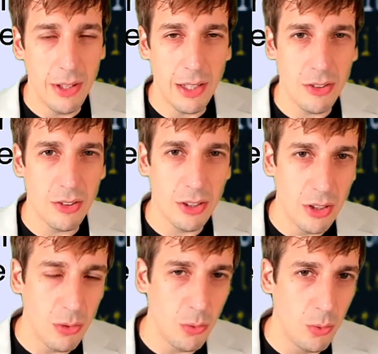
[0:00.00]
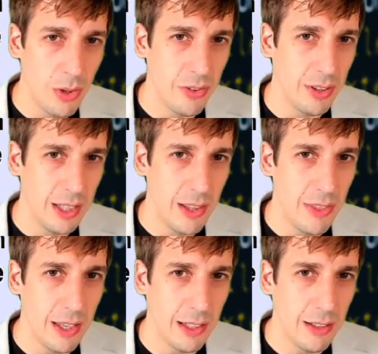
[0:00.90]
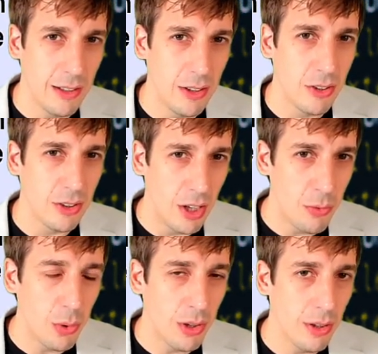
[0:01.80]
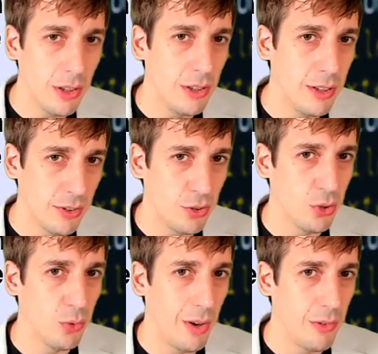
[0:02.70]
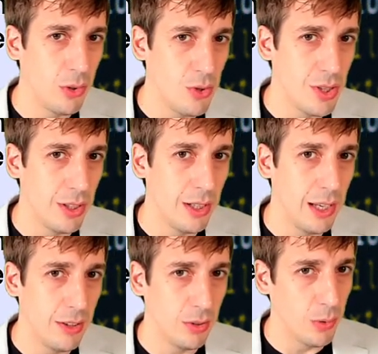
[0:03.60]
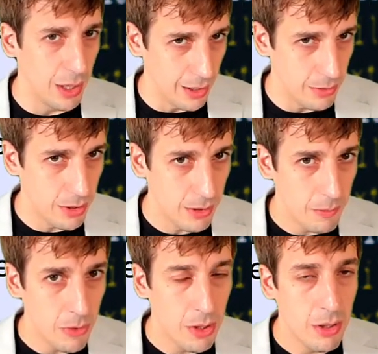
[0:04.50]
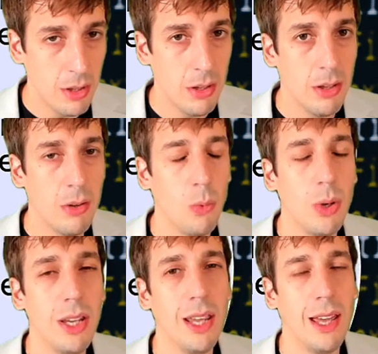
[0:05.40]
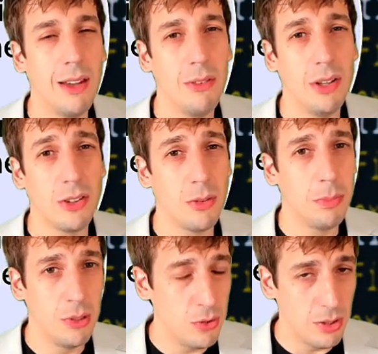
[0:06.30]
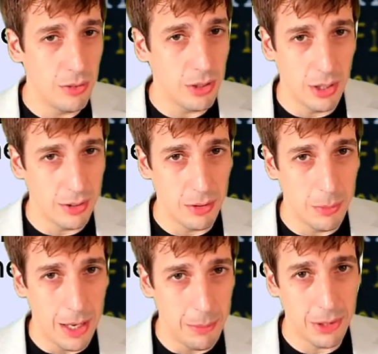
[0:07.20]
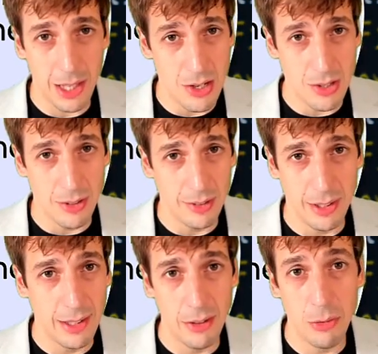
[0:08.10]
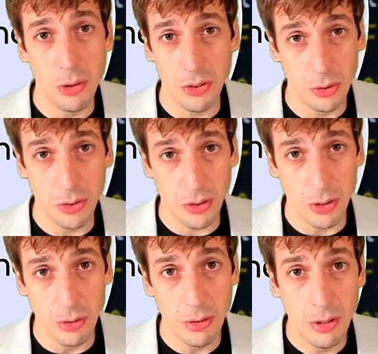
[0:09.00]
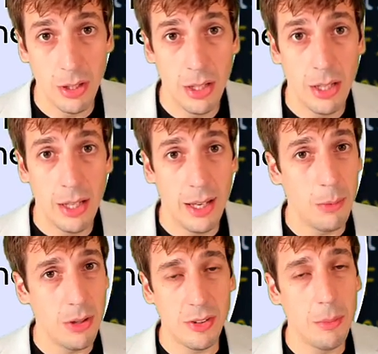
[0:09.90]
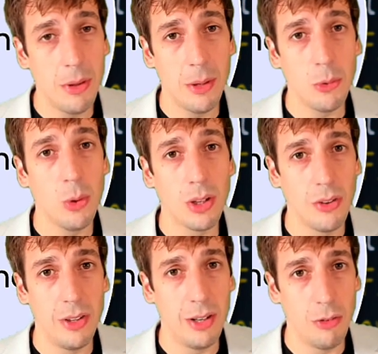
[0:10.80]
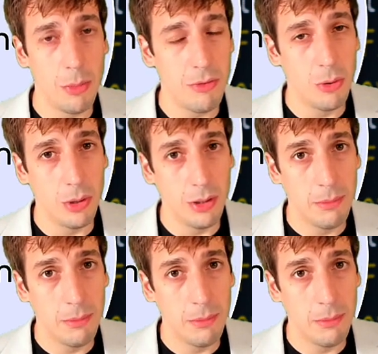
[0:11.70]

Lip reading: I'd start with saying that the software industrial revolution has arrived. We have an explosion of custom applications and therefore source code, and we assemble them quicker than ever before.